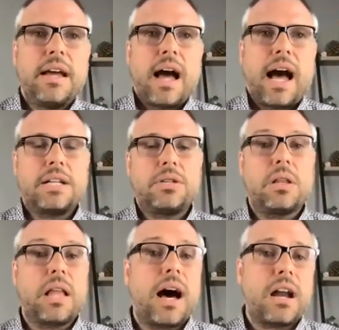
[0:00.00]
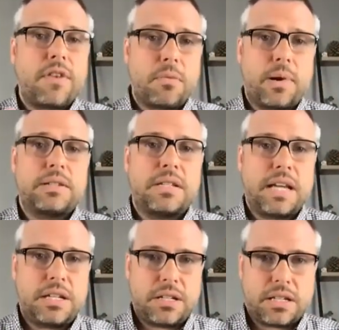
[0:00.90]
I do a lot of our
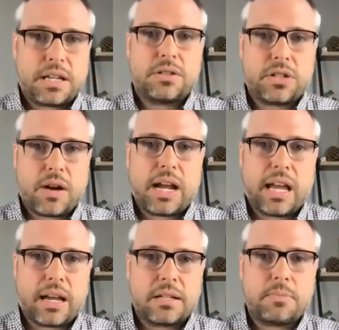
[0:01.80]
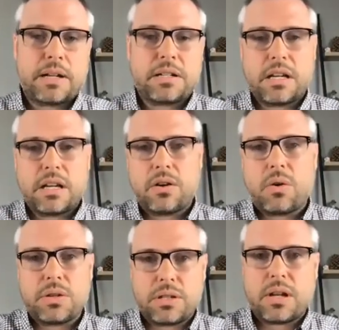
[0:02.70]
presentation skills training, especially
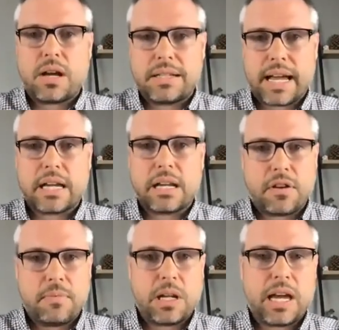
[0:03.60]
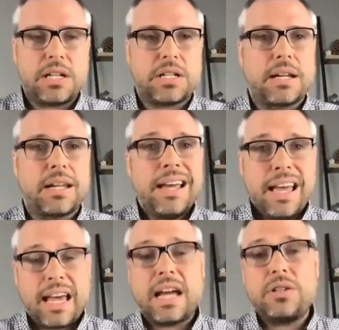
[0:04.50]
courses on executive communication.
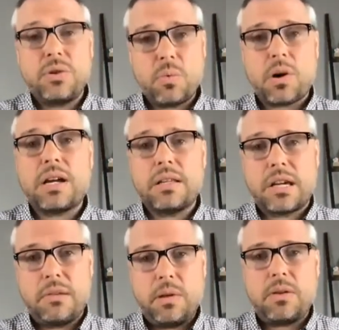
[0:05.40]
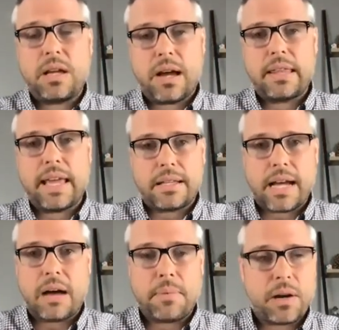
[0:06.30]
And I do work in the community on that
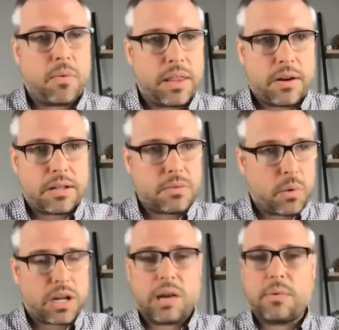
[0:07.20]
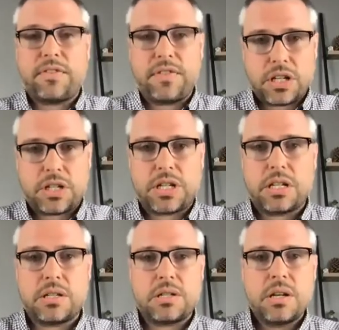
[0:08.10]
topic, whether it's working with
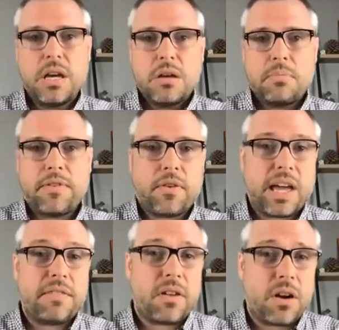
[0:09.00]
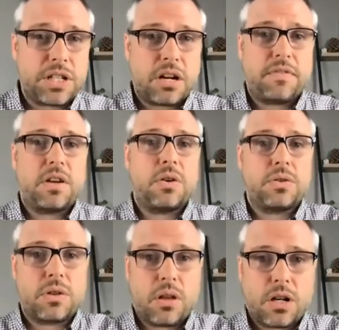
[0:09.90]
physicians before they have large
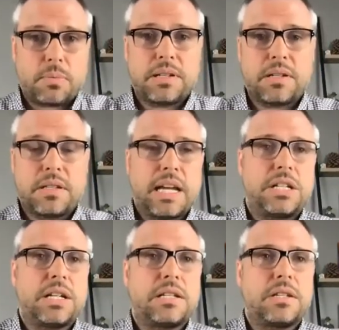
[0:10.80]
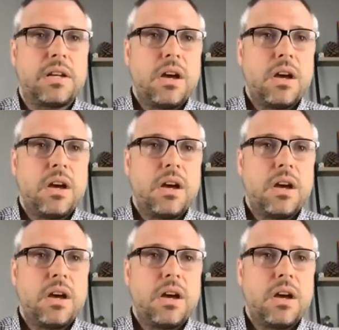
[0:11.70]
interviews or large presentations,